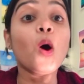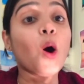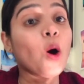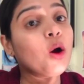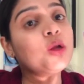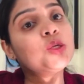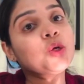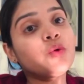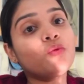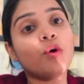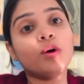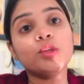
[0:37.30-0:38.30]
Or do you
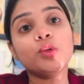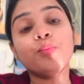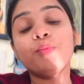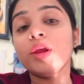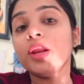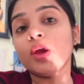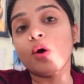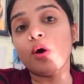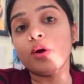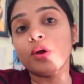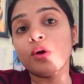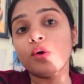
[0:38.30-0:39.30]
want to
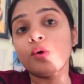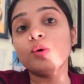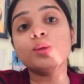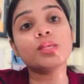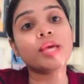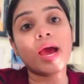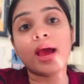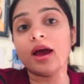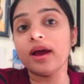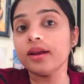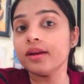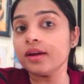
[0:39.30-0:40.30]
pre-record your course
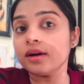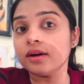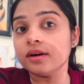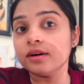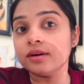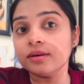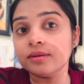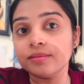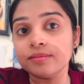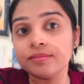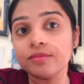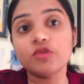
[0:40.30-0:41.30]
and
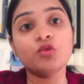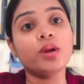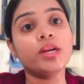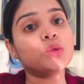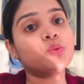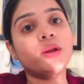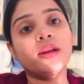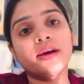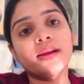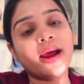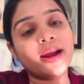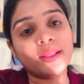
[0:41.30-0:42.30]
students will
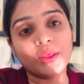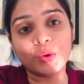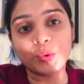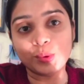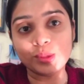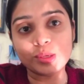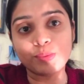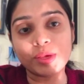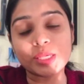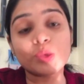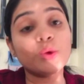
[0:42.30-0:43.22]
learn at their own space?